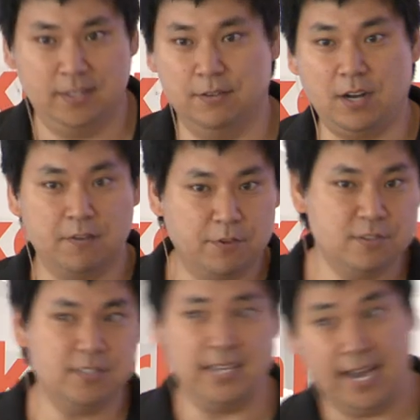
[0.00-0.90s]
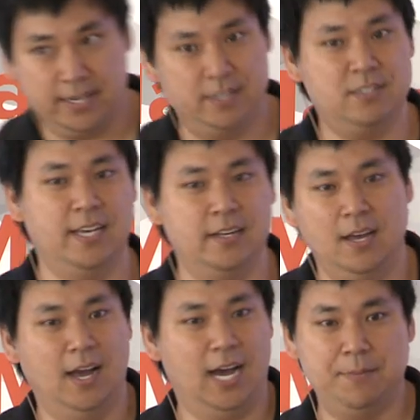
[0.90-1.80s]
You know, conversely, had he said,
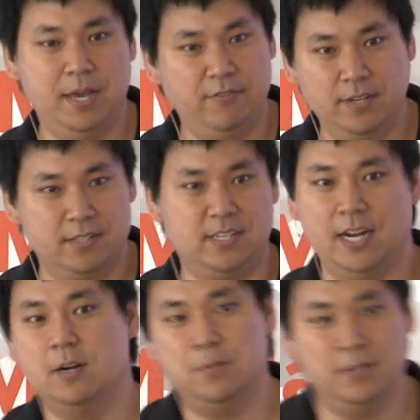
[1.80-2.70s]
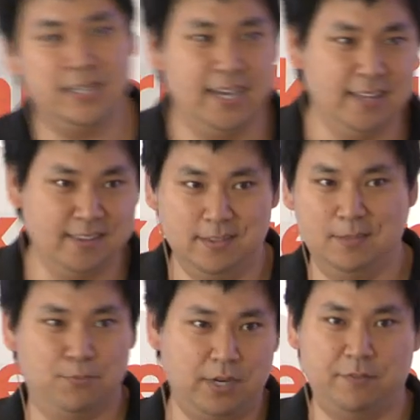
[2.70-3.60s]
"I'm having a terrible day," the,
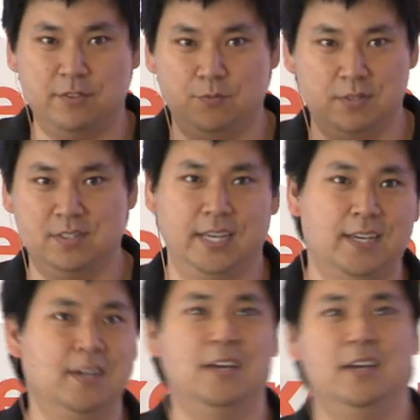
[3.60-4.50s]
the breakfast was like